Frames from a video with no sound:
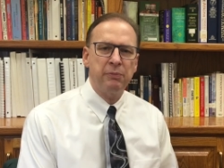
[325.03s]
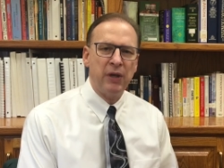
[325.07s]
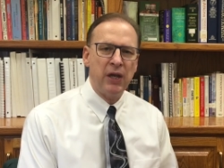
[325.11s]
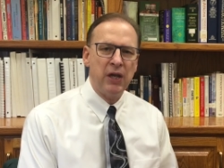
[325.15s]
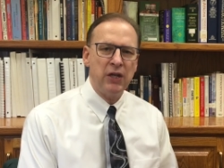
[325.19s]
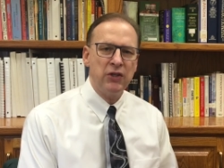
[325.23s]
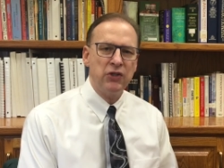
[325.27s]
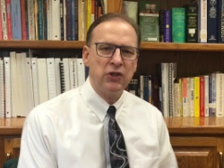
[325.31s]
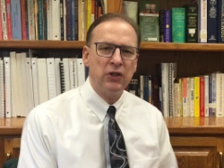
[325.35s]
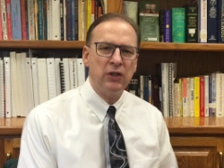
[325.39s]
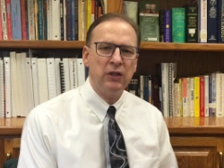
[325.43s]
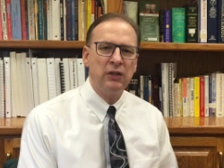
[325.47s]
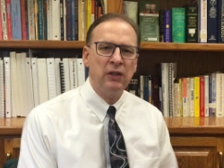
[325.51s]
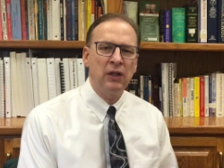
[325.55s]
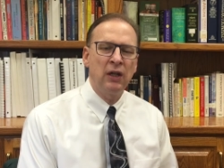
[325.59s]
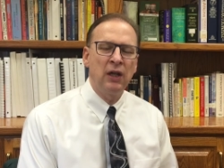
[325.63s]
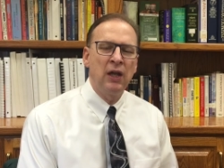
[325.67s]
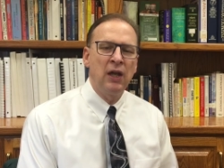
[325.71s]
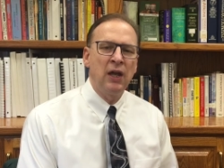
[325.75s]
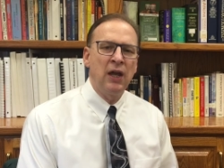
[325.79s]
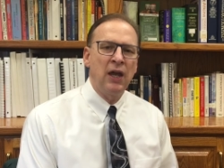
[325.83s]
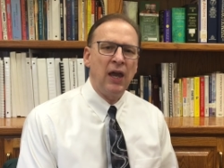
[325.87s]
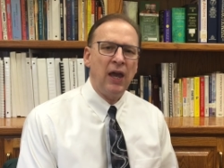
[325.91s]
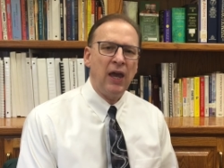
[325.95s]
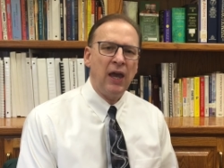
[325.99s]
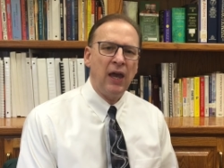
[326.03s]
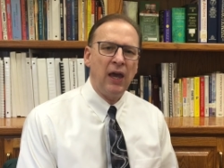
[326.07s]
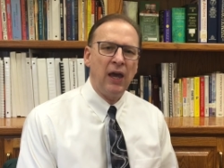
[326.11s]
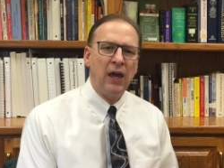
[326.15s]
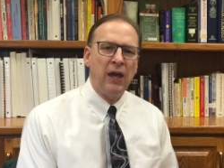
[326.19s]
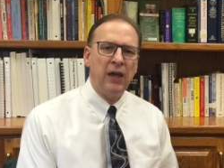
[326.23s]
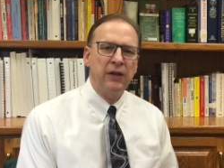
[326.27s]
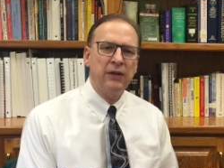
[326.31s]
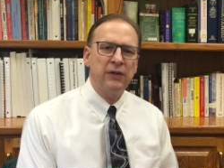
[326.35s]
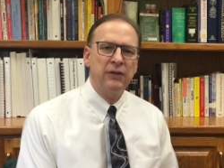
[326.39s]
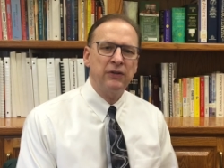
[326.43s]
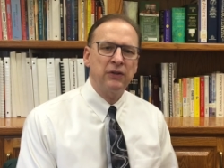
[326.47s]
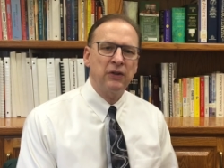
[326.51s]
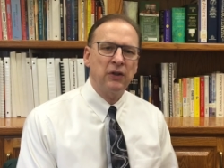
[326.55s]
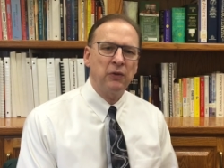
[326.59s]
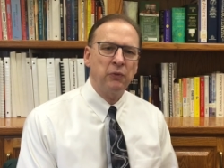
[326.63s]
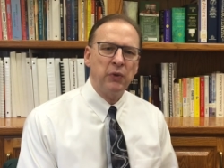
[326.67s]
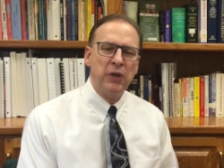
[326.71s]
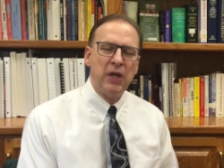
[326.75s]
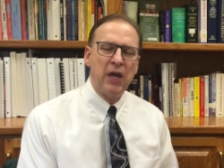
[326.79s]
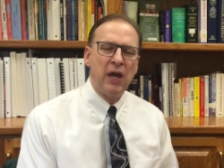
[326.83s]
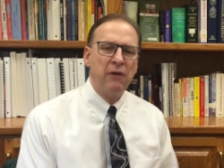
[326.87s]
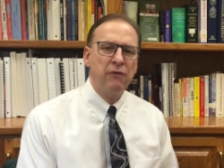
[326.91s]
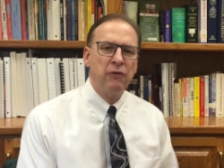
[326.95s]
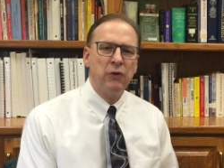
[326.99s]
patient, and
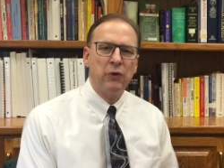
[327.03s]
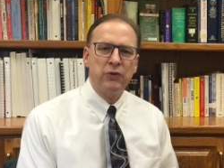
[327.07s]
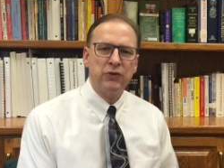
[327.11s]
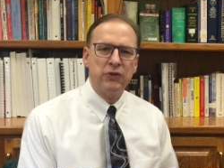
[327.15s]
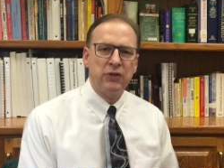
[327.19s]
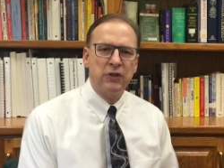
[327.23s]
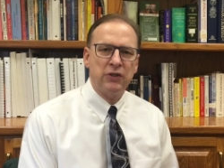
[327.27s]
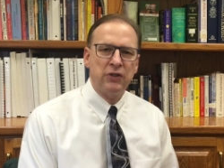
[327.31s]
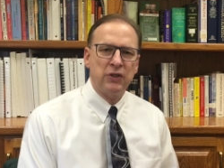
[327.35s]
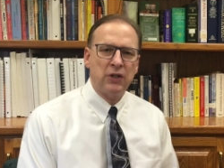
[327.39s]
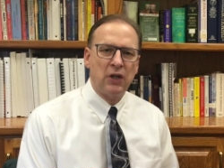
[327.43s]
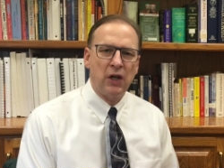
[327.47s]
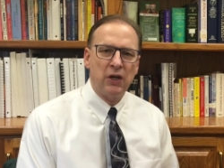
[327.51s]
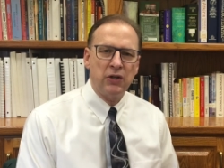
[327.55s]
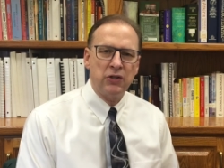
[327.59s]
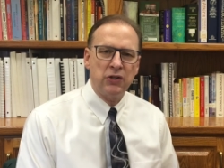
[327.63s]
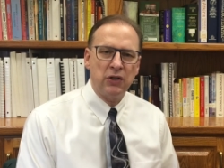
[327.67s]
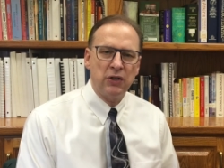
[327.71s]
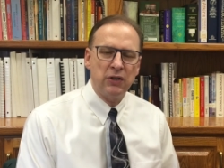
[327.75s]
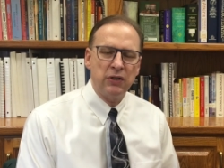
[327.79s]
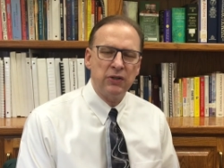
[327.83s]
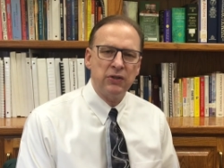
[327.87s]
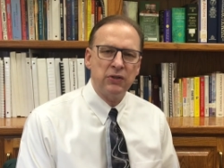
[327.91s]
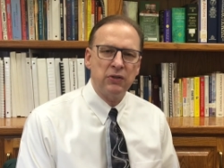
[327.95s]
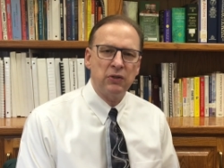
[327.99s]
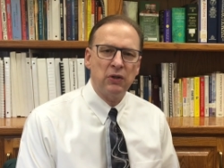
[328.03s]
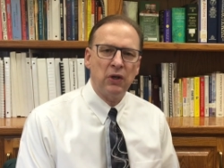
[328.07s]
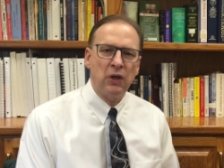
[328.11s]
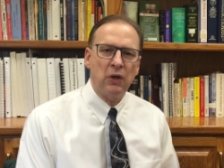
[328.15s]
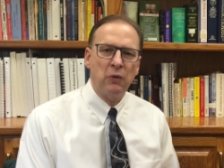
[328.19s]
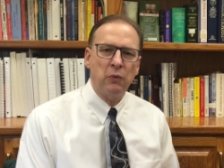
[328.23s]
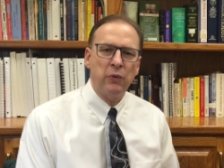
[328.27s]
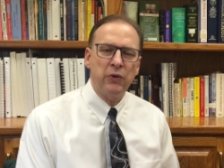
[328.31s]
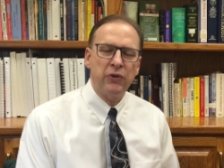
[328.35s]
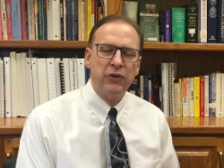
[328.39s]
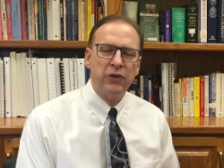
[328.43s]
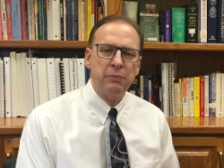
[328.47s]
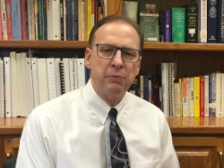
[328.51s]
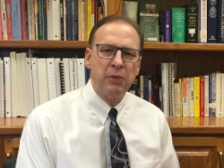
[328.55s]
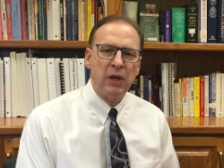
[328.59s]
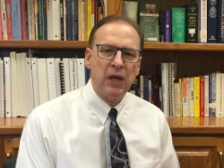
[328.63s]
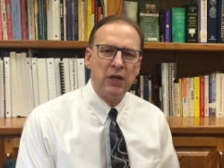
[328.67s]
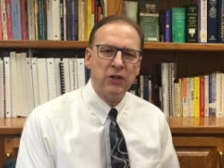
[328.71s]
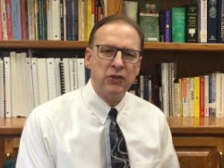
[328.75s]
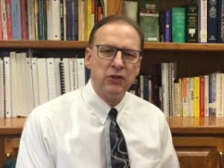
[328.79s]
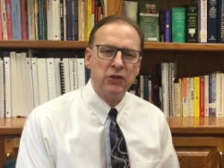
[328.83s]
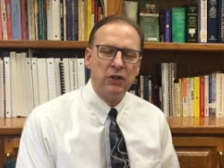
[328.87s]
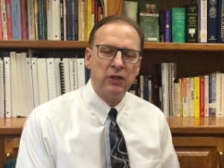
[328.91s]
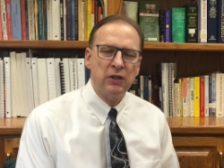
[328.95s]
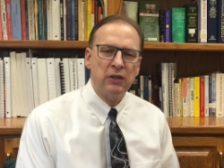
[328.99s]
we have those discussions with the
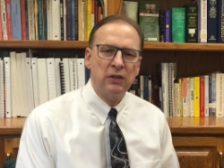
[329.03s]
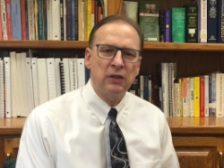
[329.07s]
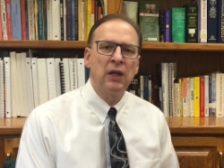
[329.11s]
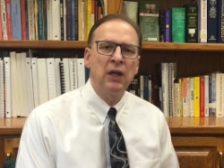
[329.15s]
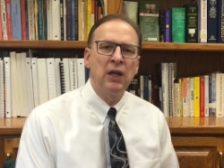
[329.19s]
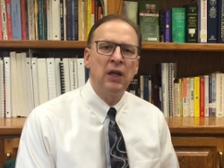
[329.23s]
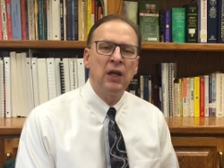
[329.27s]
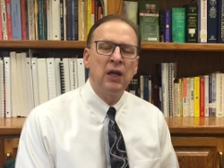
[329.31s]
patient.